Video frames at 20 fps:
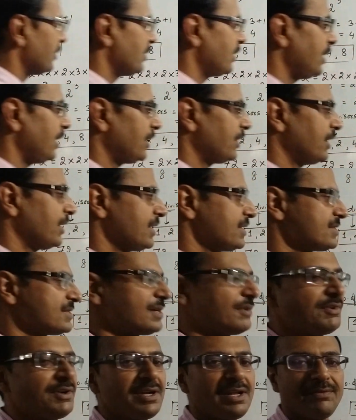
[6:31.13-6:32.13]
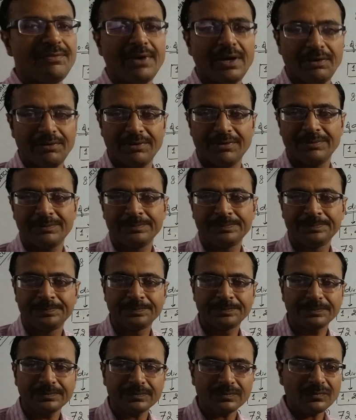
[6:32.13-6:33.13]
375.
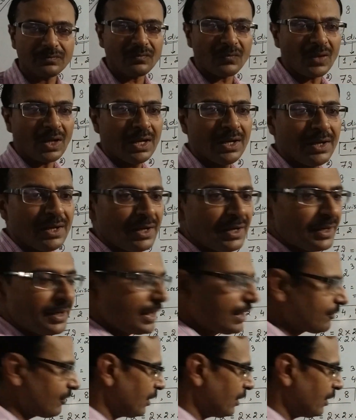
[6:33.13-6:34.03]
Take